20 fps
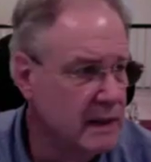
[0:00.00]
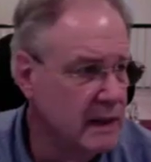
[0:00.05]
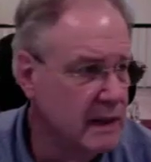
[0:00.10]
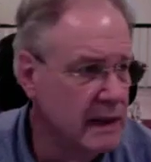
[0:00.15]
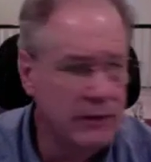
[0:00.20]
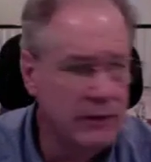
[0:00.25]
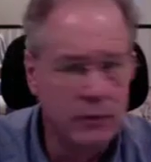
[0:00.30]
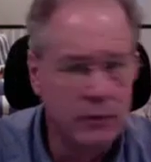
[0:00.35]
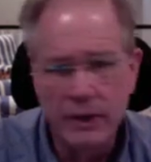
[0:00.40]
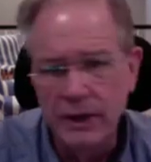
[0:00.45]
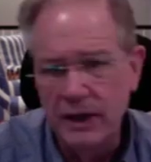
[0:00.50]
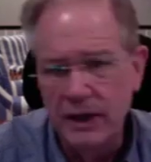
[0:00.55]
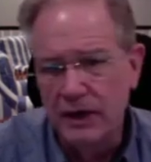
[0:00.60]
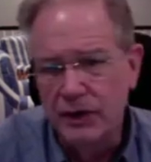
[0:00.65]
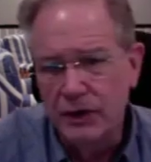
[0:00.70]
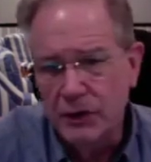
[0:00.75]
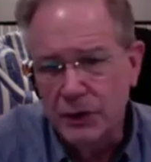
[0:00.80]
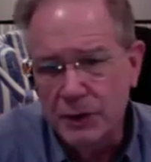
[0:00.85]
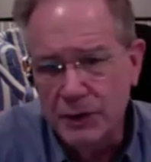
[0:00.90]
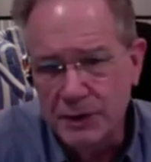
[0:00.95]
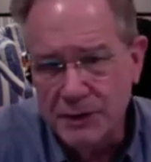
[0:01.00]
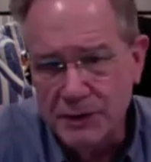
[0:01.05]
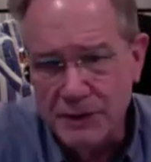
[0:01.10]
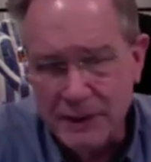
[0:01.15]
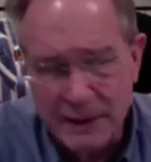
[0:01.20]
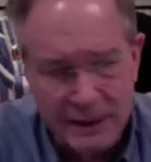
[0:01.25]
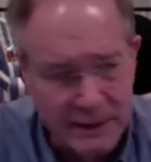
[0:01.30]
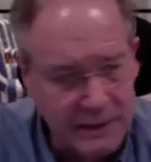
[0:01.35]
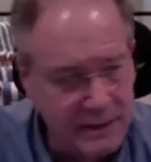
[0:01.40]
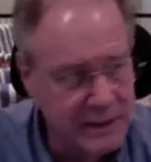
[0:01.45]
I read articles
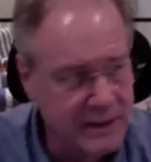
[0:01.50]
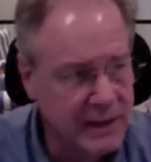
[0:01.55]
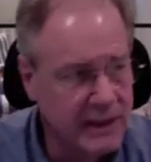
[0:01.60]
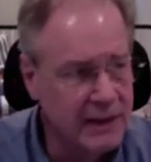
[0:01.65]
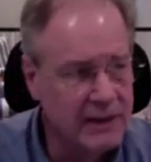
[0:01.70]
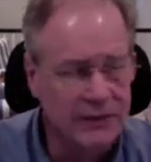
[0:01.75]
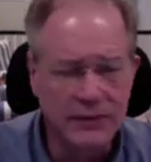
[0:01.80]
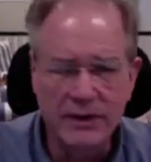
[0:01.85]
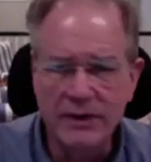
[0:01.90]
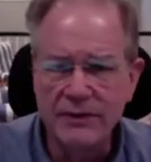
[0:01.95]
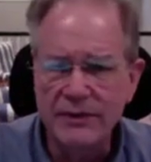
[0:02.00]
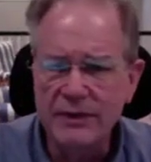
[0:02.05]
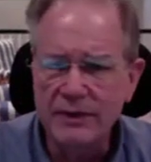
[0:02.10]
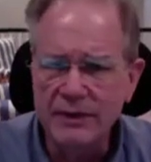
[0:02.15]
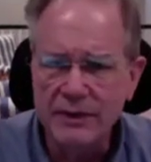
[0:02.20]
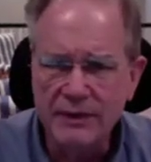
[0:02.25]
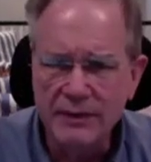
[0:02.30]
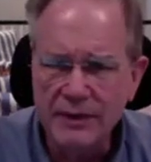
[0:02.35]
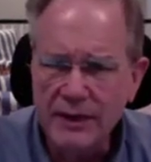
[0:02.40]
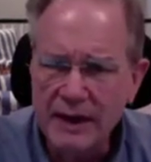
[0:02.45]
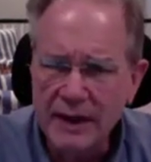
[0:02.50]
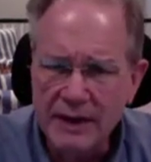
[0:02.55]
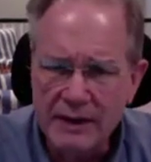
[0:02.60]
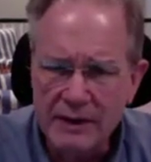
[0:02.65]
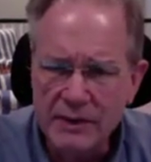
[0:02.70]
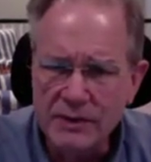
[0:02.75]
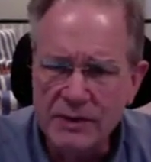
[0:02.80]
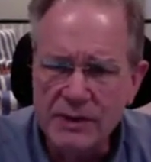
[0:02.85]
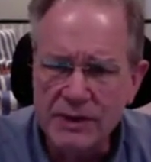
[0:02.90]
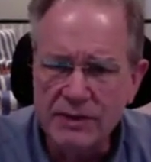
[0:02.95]
that say if you're not
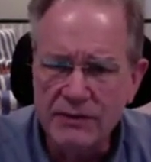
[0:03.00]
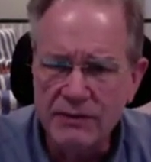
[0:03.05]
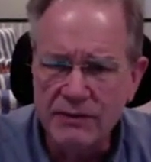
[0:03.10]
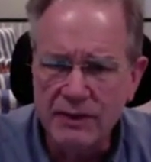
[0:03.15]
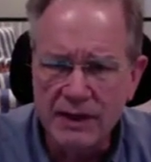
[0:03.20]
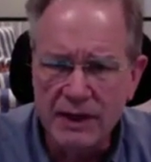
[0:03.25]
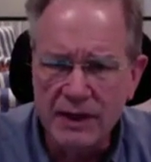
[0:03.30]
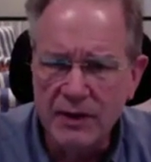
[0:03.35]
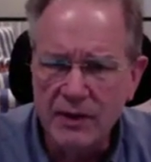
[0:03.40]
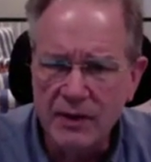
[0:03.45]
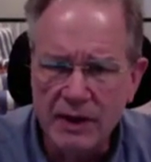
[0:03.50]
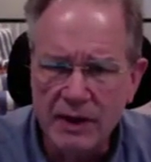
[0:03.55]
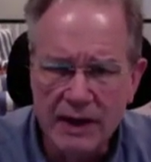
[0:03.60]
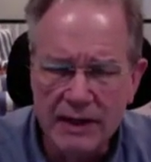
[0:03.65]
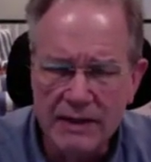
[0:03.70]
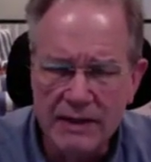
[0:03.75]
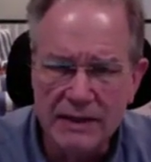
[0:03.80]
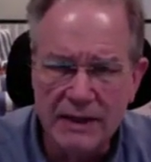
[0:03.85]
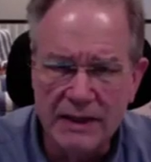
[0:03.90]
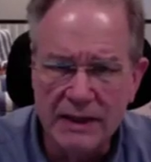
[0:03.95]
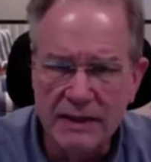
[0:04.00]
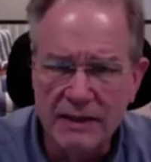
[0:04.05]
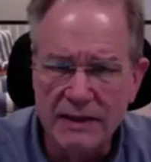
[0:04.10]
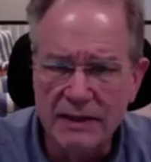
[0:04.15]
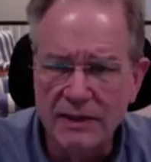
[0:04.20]
using video content,